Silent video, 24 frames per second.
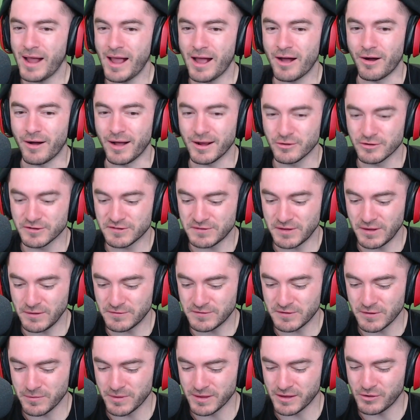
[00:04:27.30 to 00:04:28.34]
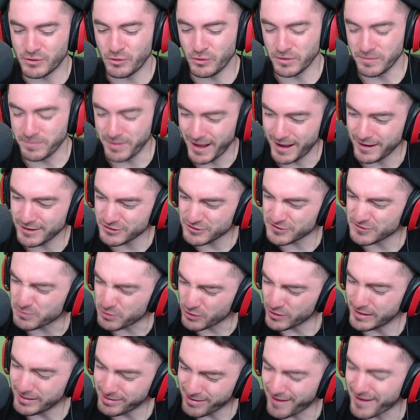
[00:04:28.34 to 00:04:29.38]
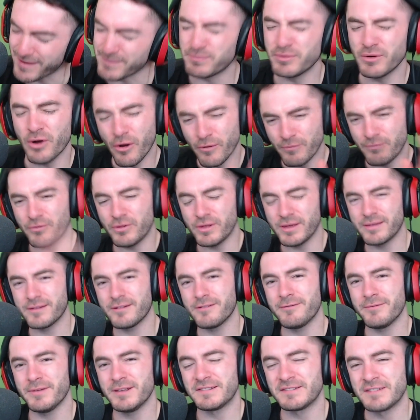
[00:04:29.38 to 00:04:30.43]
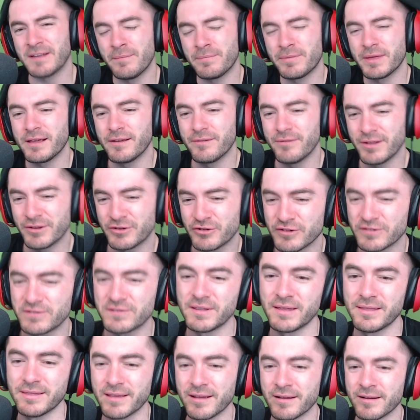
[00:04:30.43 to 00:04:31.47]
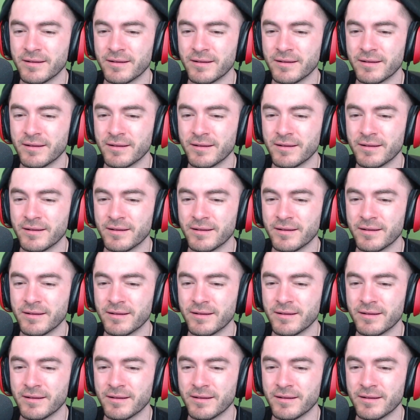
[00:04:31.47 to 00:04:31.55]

Wow, I received something cool. The package is pretty light, but hopefully there will be something of interest in